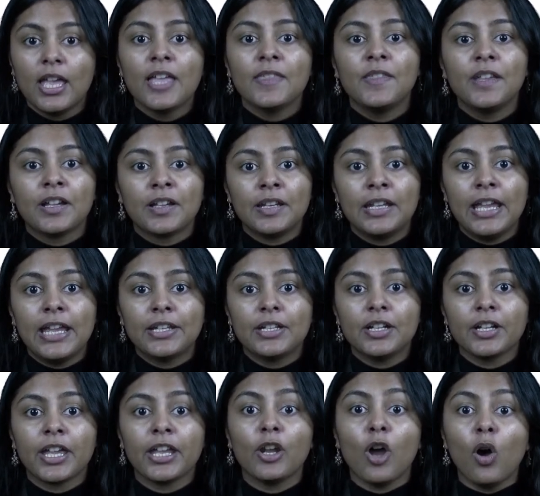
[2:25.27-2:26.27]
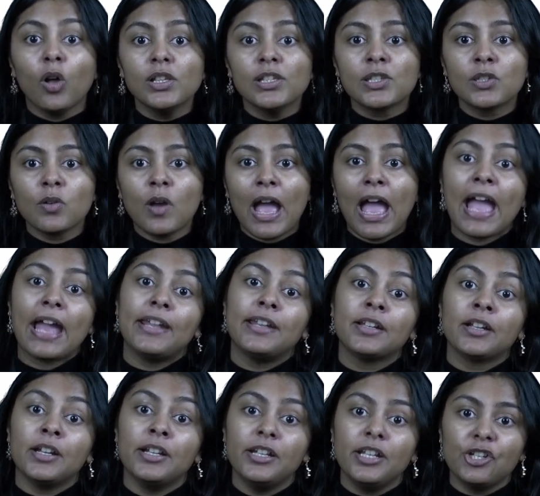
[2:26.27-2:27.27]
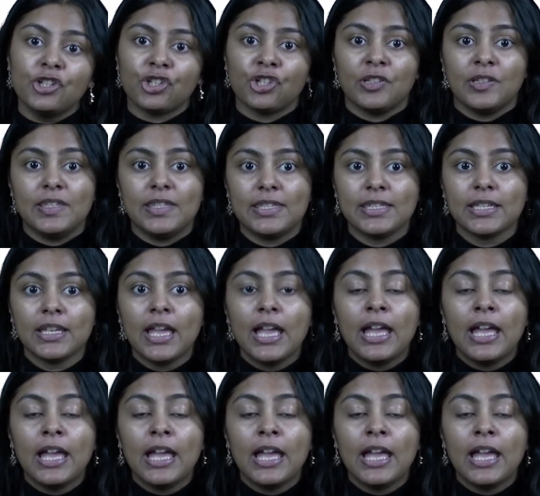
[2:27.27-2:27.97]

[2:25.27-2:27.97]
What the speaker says: The creator can also add conditions